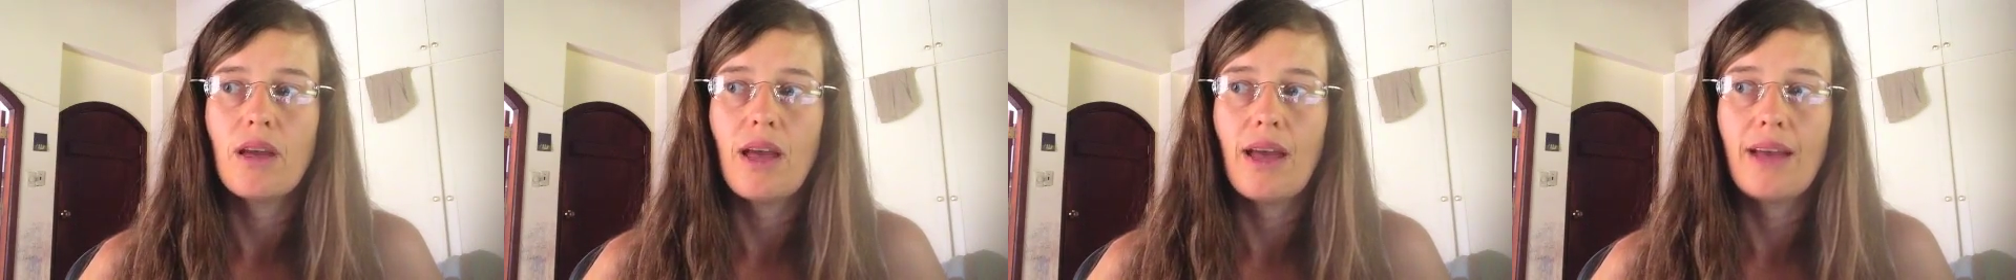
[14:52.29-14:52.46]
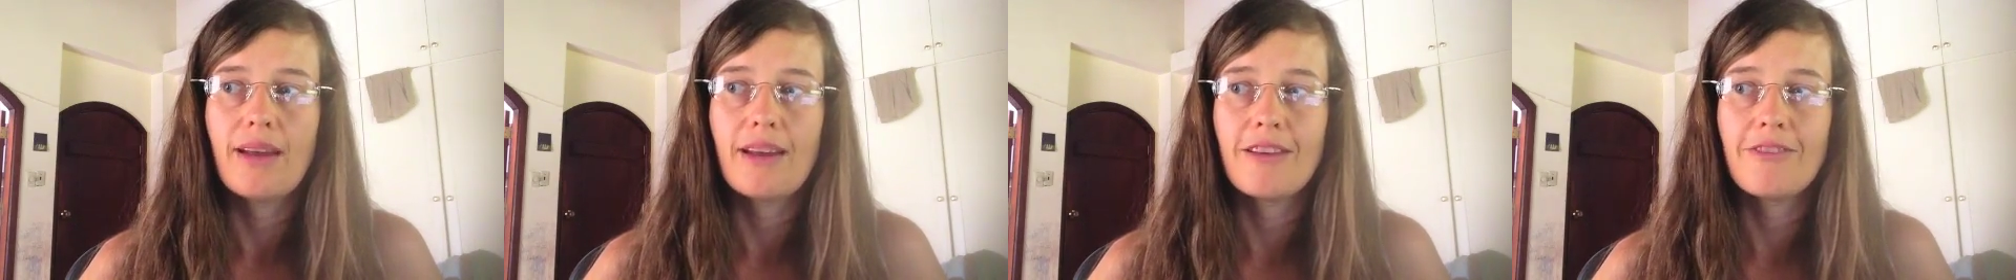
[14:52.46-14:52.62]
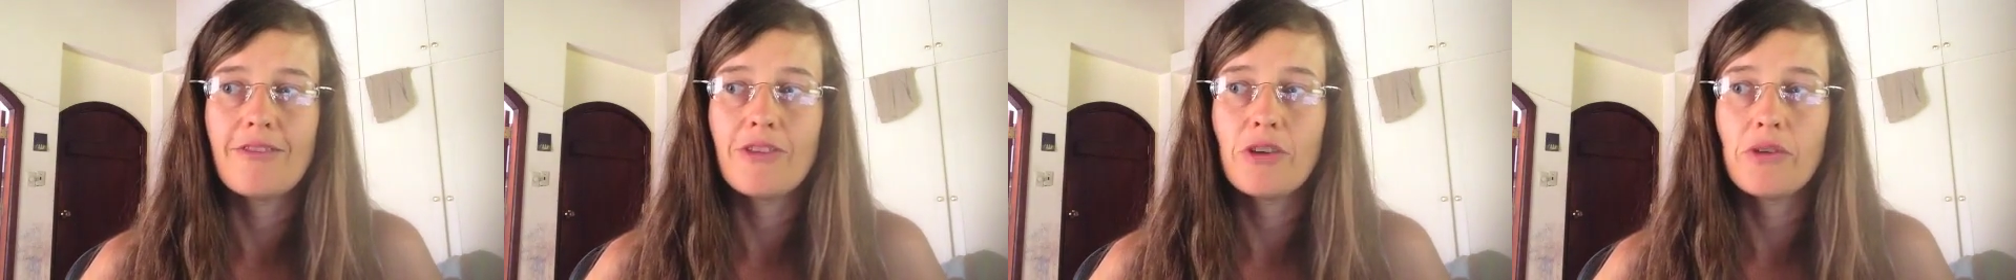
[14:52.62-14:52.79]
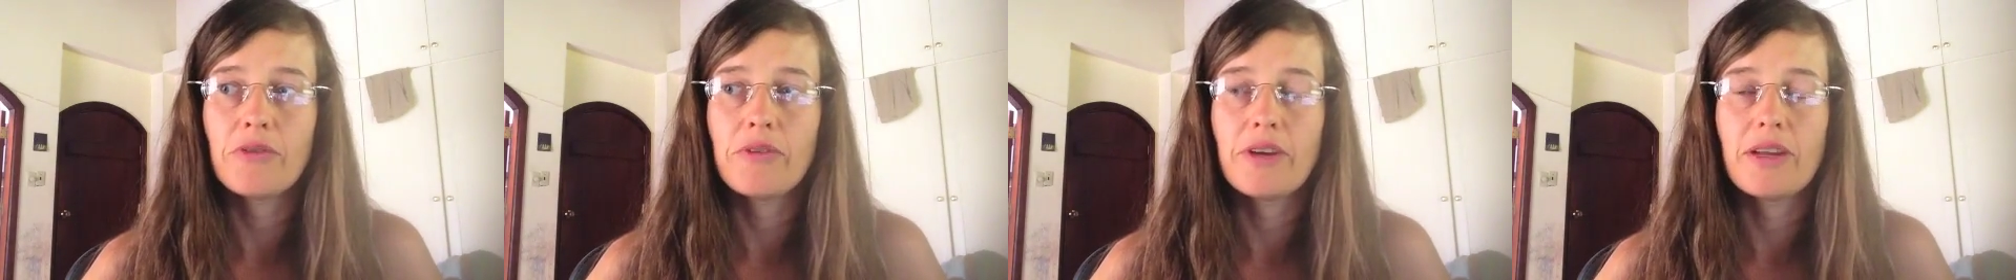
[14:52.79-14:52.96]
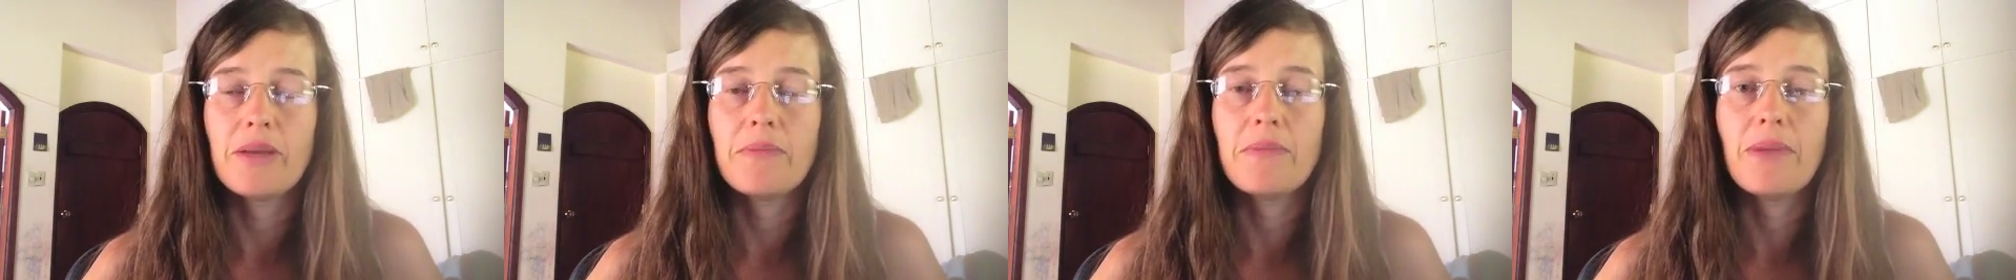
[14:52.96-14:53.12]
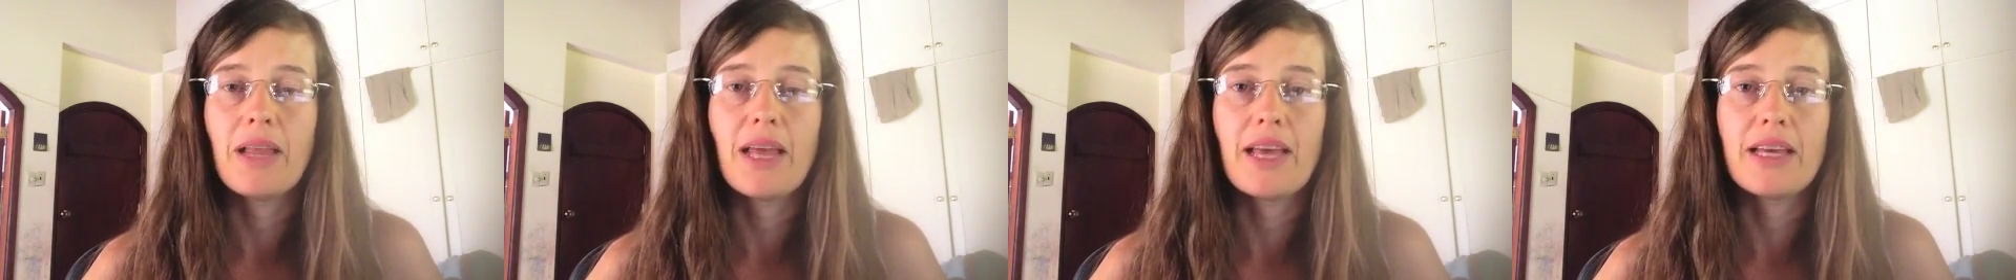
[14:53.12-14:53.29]
I feel
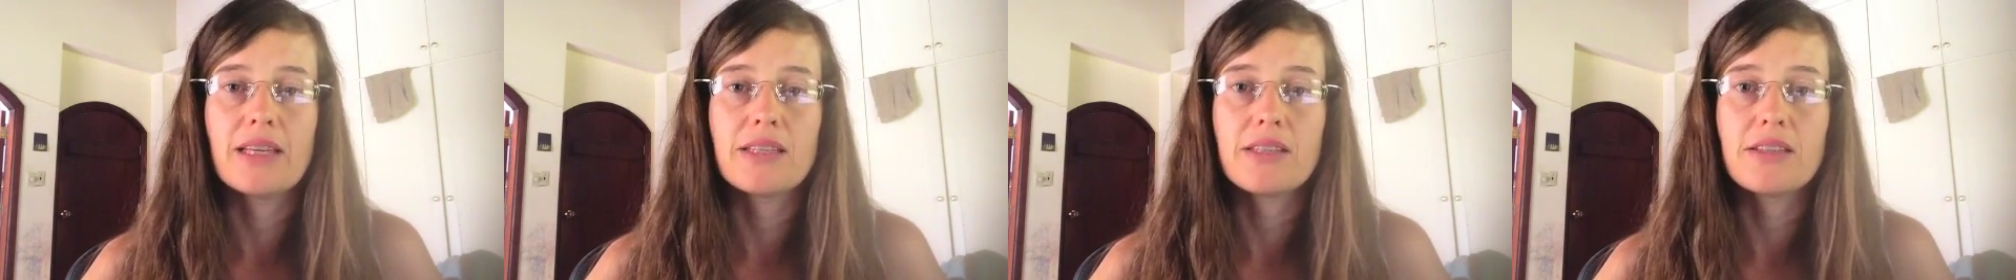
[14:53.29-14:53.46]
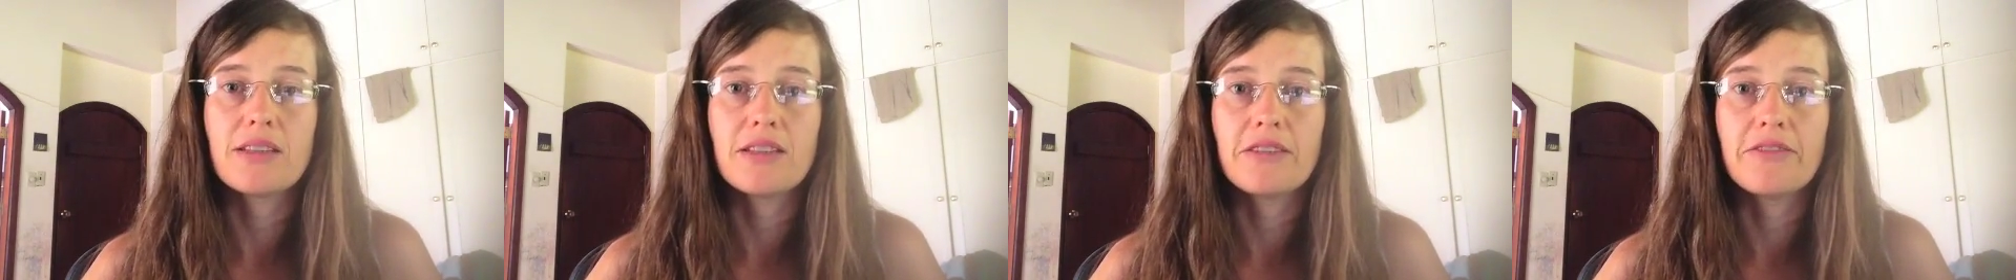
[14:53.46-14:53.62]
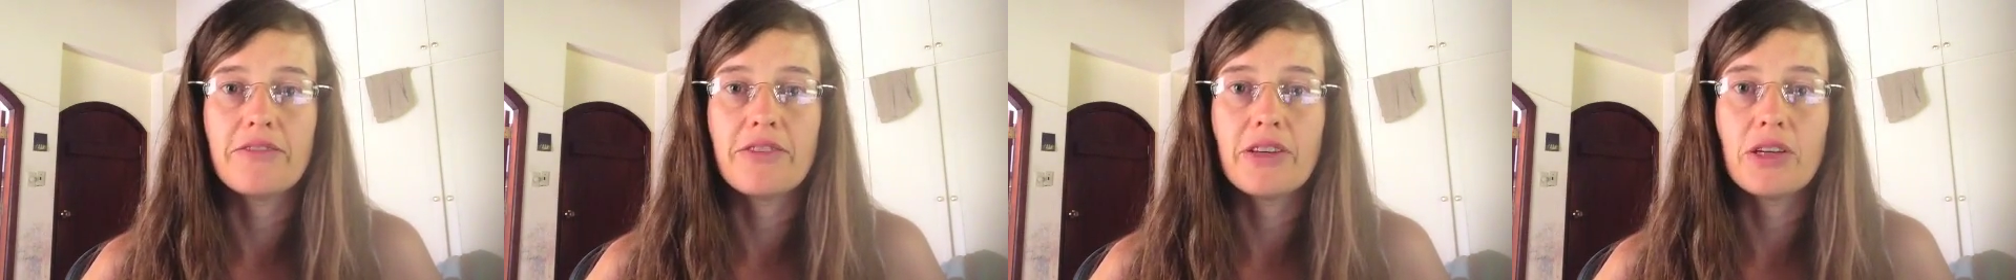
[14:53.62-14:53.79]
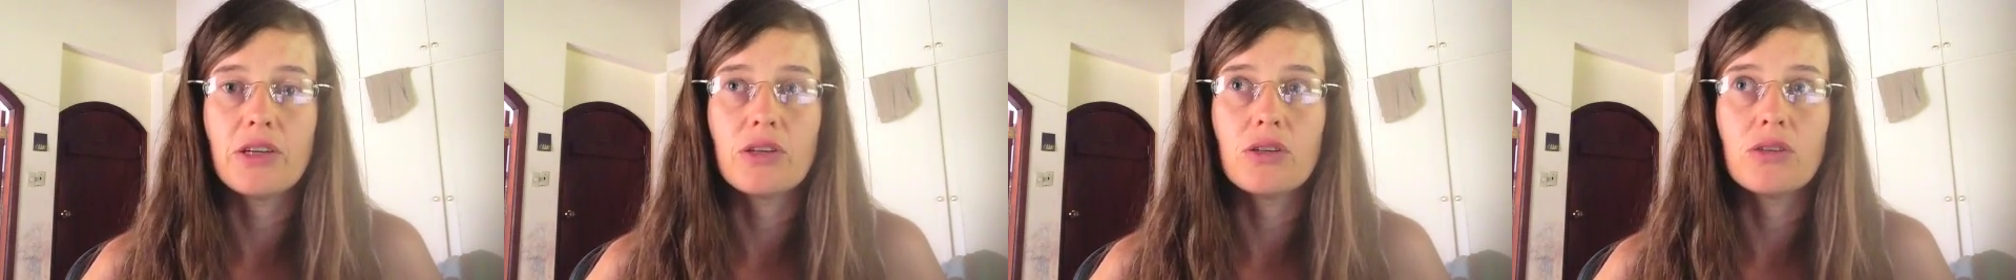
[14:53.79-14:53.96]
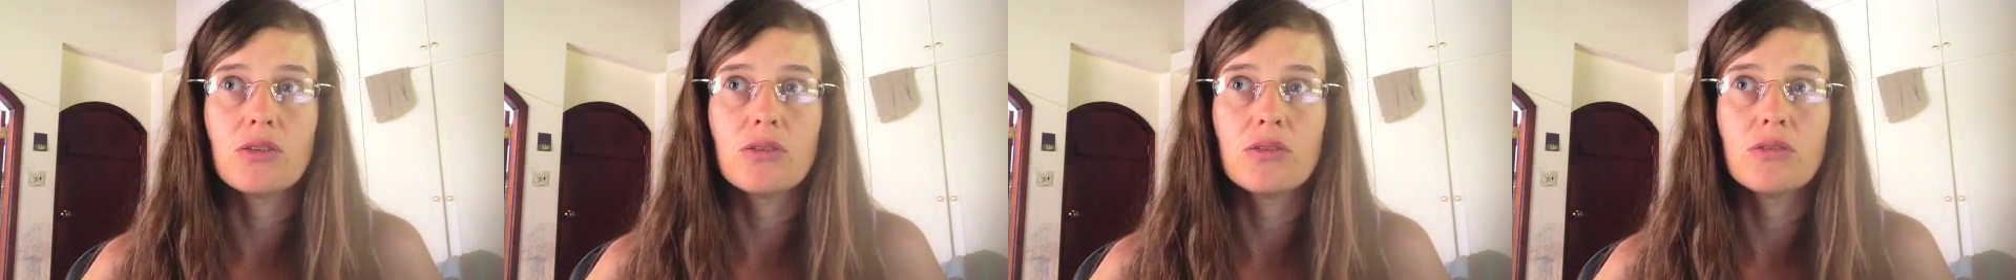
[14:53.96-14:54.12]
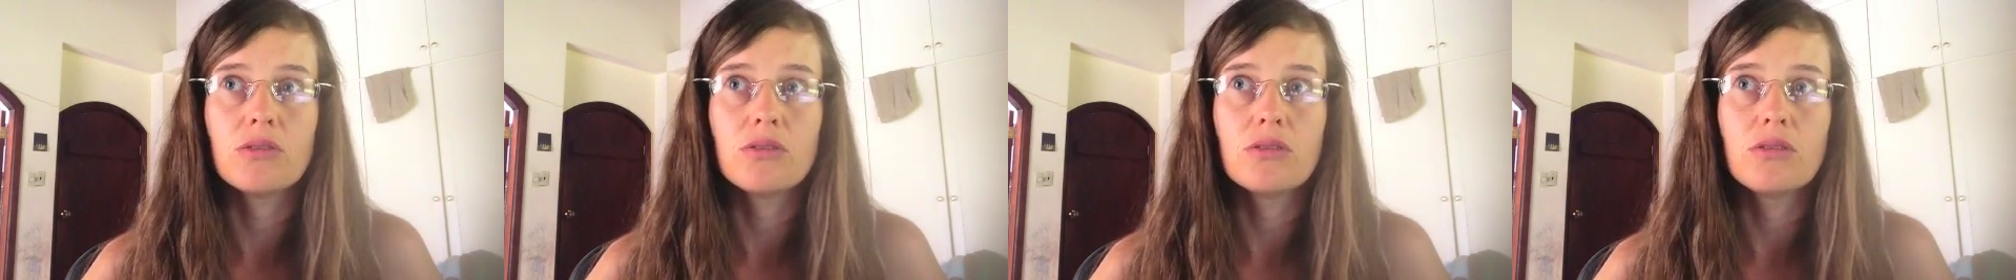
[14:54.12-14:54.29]
really blessed. I
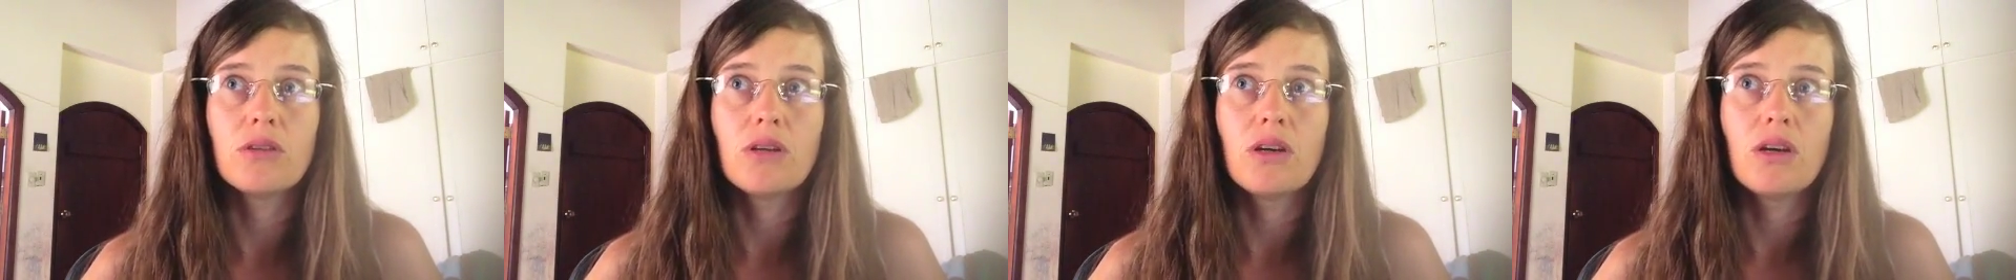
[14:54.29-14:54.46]
feel